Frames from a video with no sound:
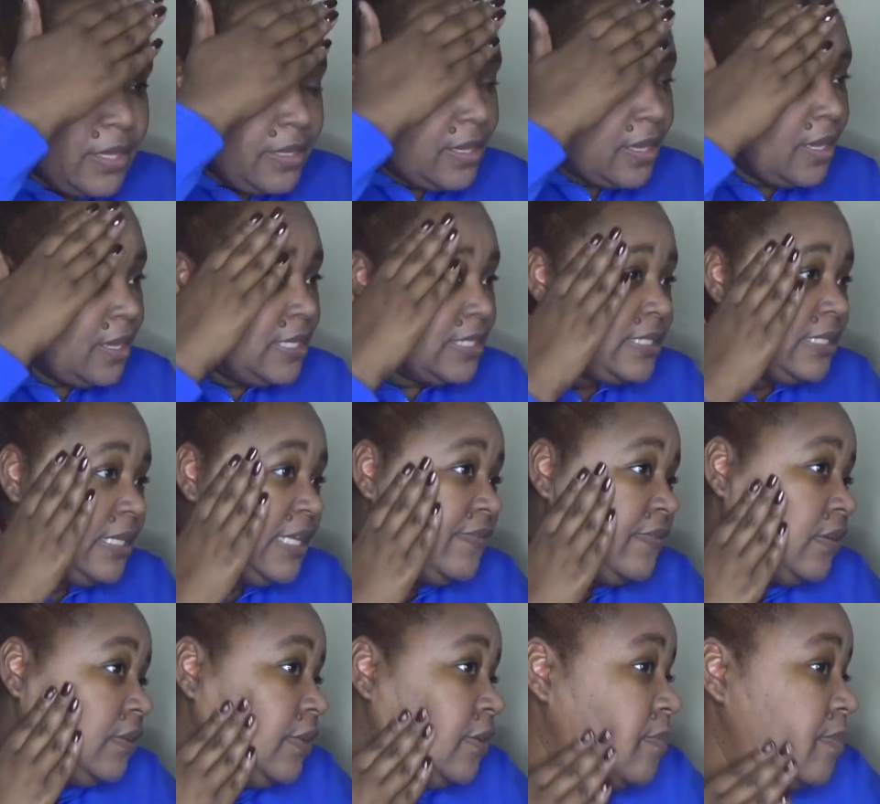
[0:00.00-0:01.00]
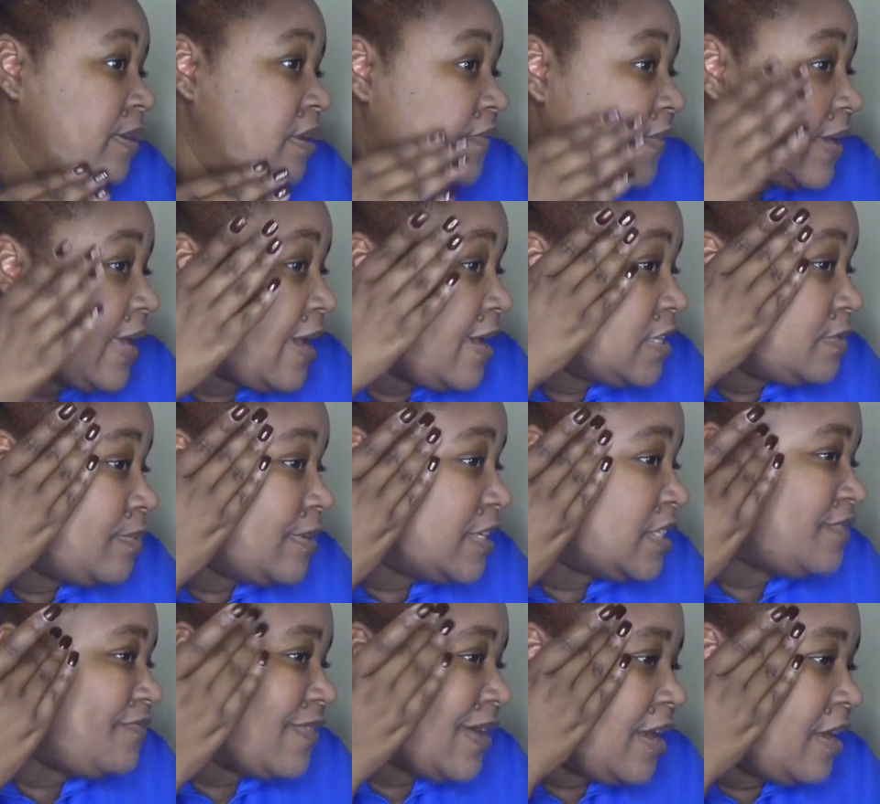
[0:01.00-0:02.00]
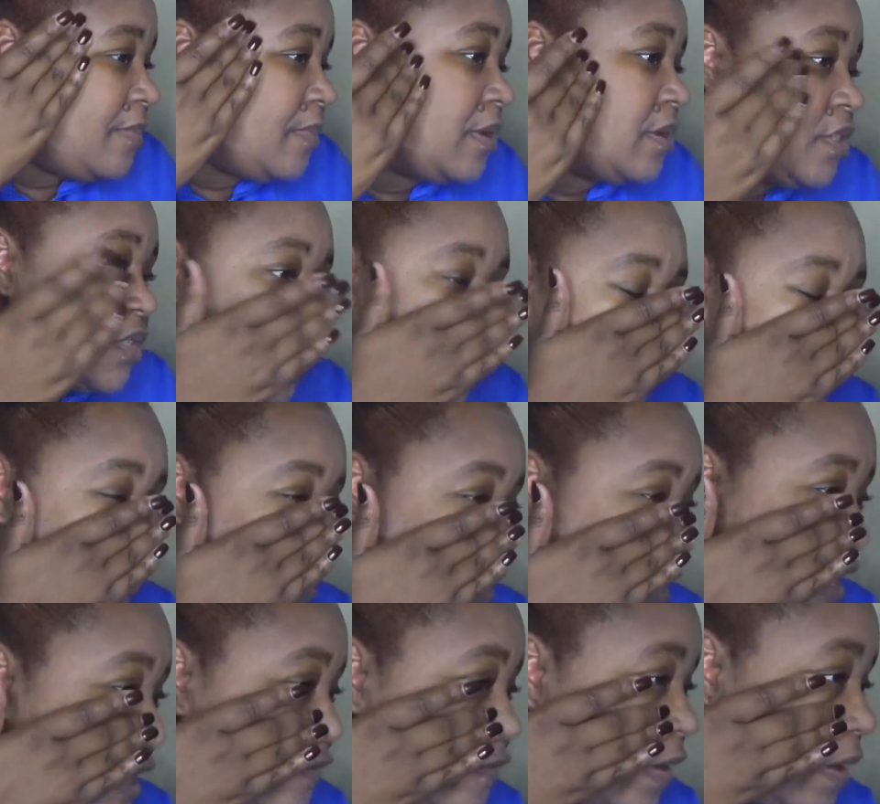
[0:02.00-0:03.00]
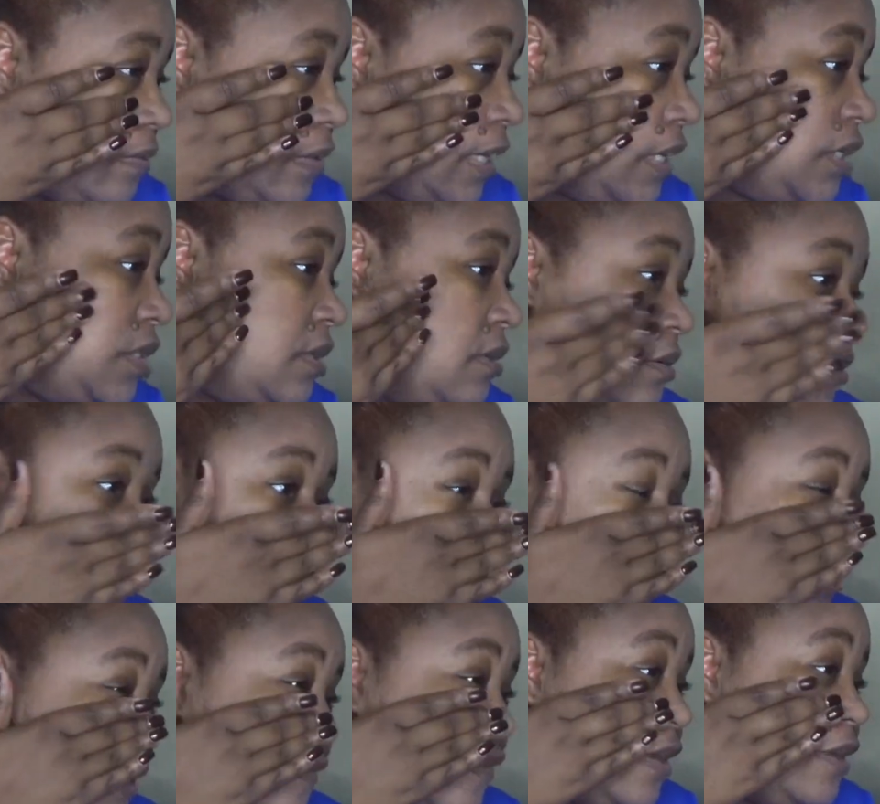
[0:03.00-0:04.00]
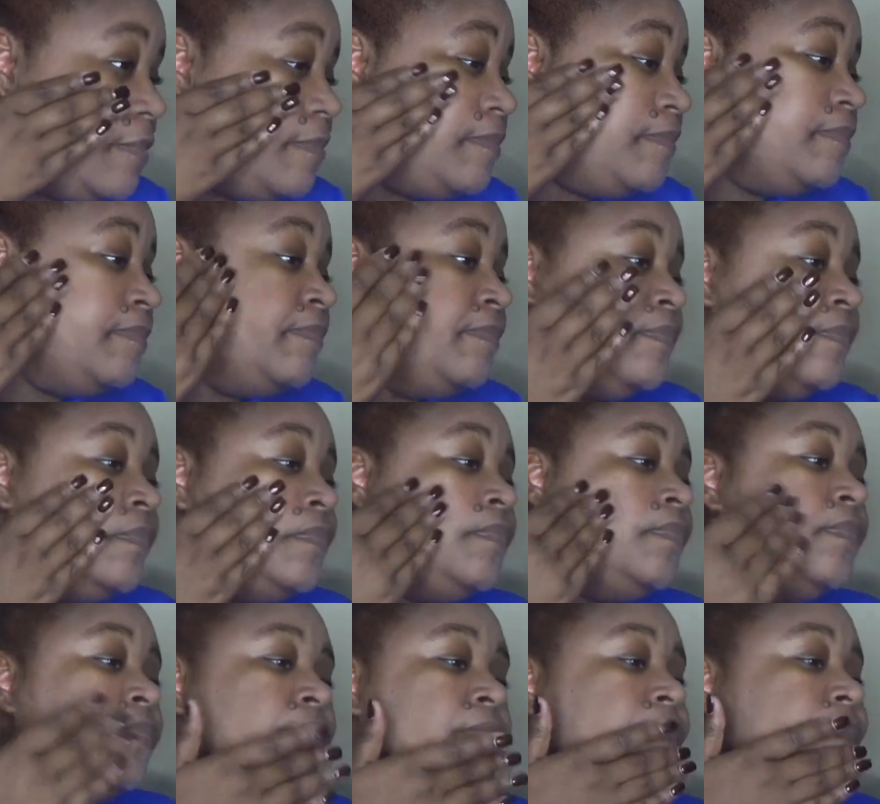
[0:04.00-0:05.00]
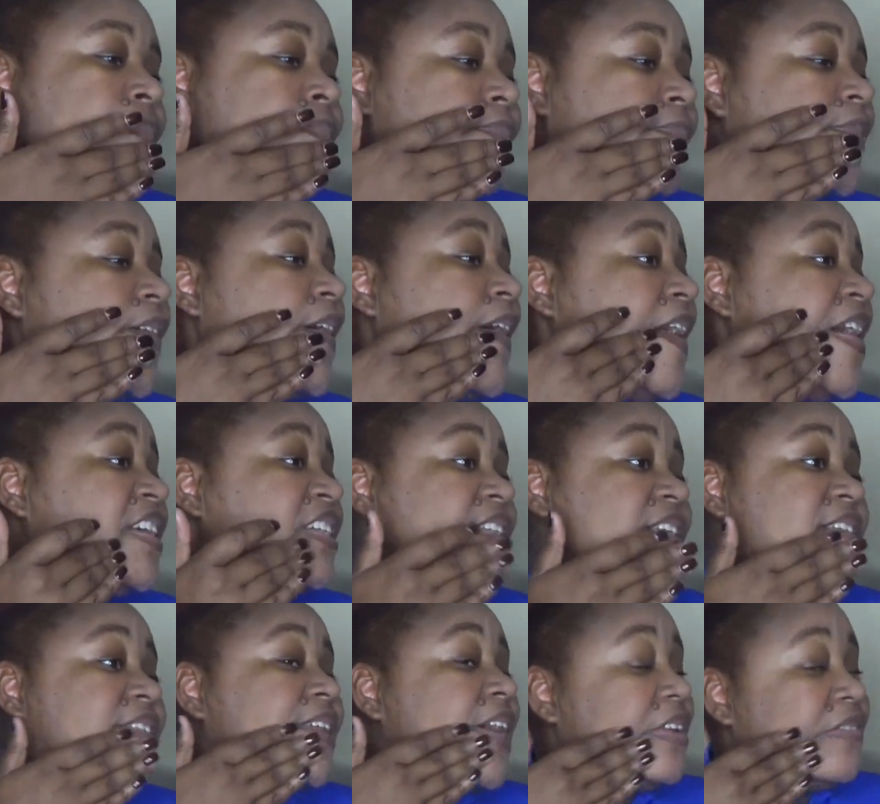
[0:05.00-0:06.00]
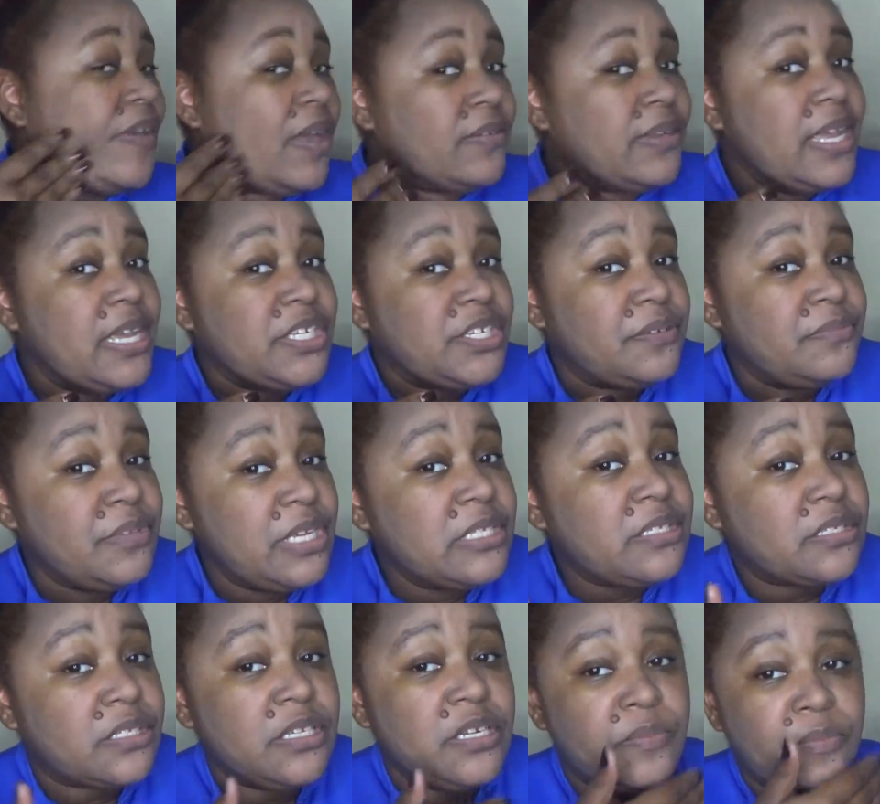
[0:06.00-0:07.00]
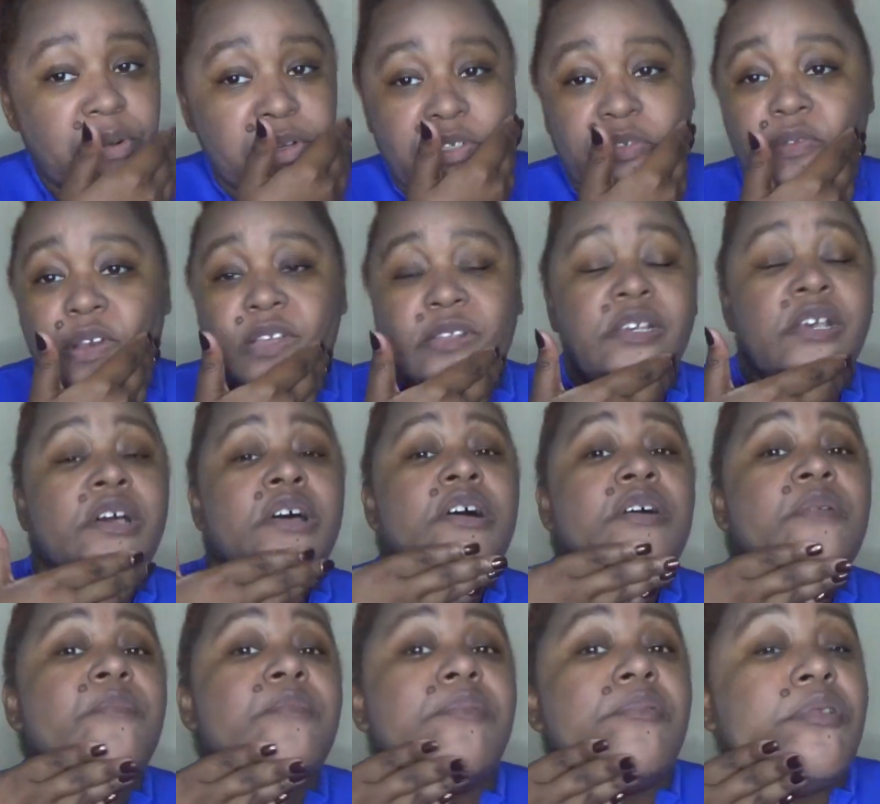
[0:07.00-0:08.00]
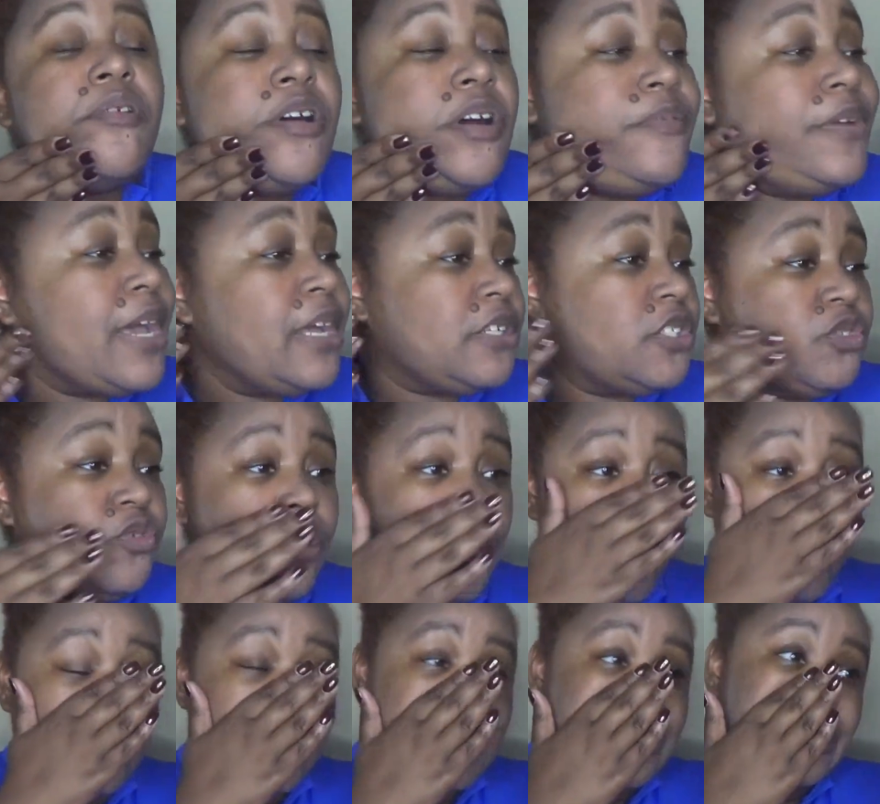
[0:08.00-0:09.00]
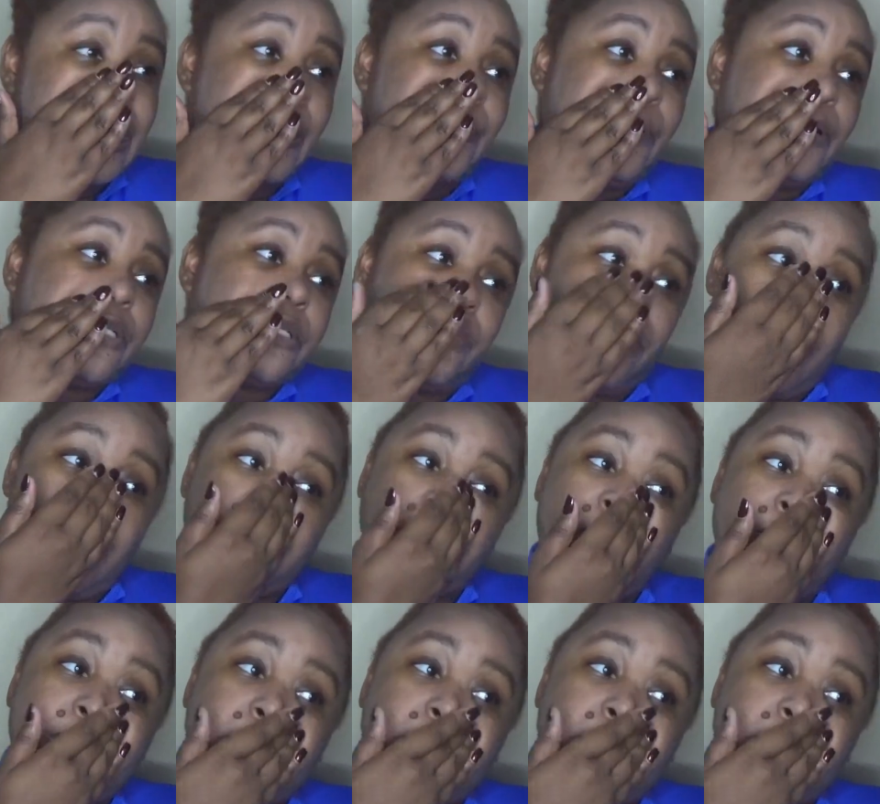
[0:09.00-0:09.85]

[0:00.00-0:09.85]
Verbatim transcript: yeah, it's leaving a little bit of a cast, but that's fine because I am going to have foundation on top of it. Uh, actually, it's not a foundation. It's a tinted moisturizer. Boy, we got a story about this tinted moisturizer. Let